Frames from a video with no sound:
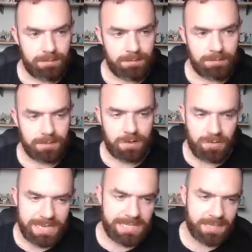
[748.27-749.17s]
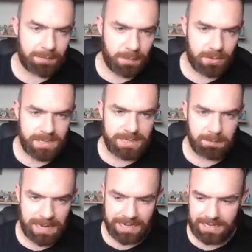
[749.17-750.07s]
The rest of the book is
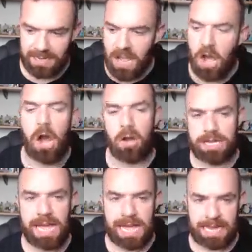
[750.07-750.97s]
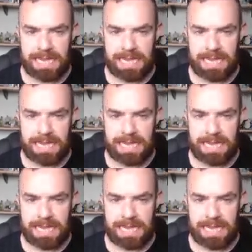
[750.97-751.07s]
blank. Okay.